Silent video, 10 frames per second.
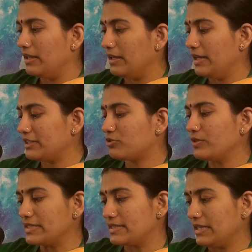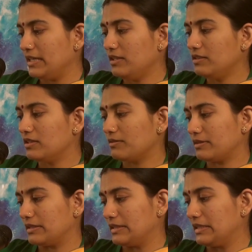Let's we see the
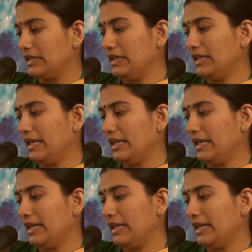three